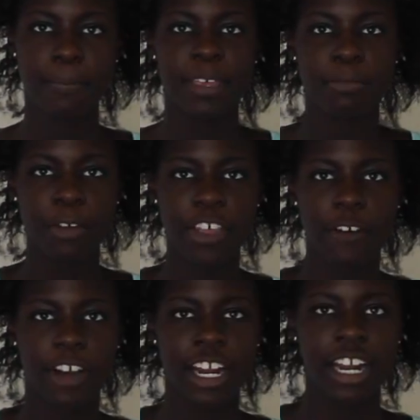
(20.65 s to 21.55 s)
people
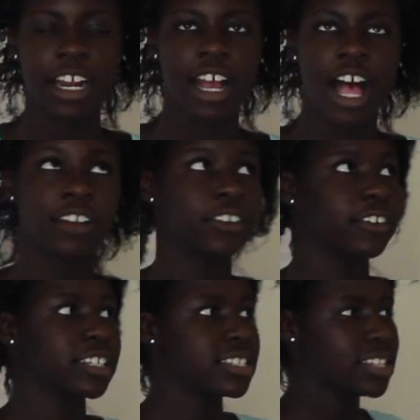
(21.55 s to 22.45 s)
that wear,
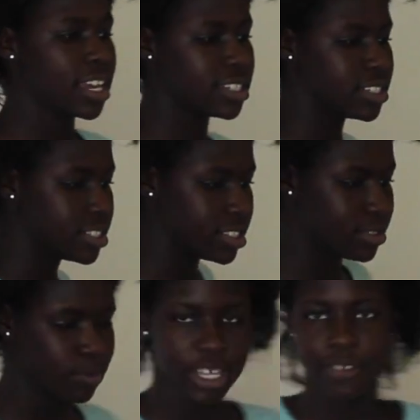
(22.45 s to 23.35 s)

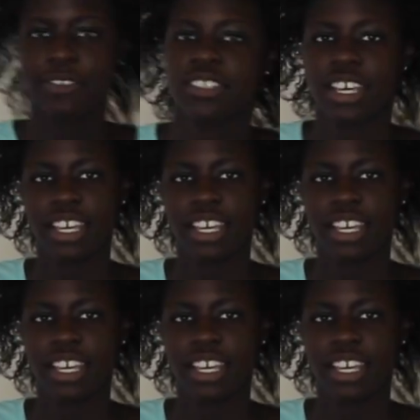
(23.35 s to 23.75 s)
extensions, weaves,